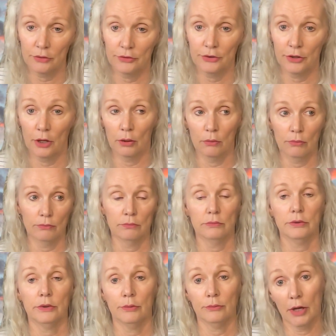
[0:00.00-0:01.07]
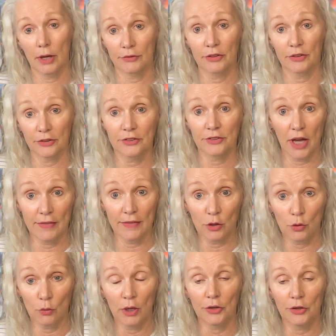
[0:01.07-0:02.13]
So you have to decide that
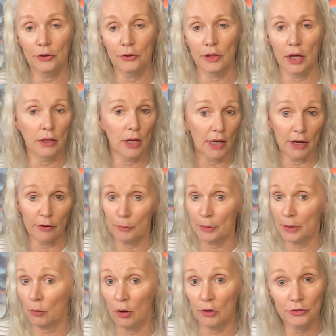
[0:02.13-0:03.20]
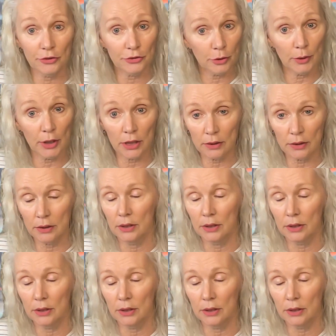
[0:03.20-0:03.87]
you want to do that. Not everybody wants to do it.